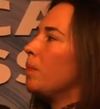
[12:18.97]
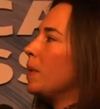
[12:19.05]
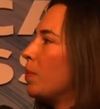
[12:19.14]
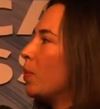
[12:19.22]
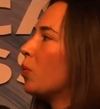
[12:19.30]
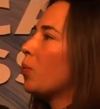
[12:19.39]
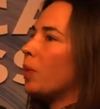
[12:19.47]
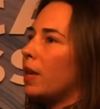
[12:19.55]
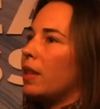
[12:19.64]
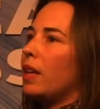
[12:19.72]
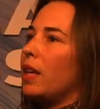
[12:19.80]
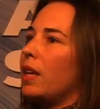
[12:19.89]
People
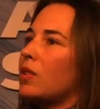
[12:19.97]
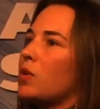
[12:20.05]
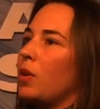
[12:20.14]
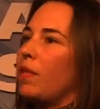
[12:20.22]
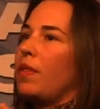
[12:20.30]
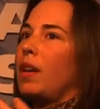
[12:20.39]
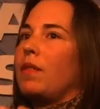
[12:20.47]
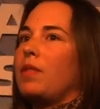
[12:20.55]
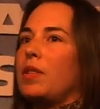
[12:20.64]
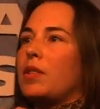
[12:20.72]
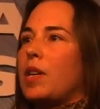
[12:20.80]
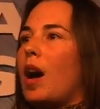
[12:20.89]
really sort of think of
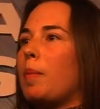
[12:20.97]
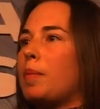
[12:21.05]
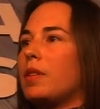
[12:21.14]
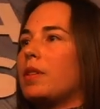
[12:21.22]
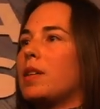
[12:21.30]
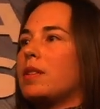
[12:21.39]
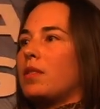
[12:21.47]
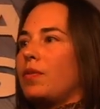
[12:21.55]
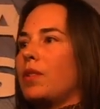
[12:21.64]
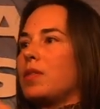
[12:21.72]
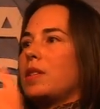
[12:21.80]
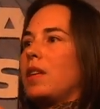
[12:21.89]
their topper as the
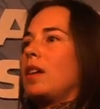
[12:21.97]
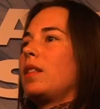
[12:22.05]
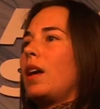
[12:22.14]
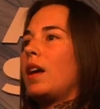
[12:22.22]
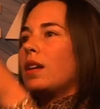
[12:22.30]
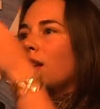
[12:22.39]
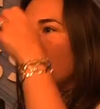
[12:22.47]
first thing that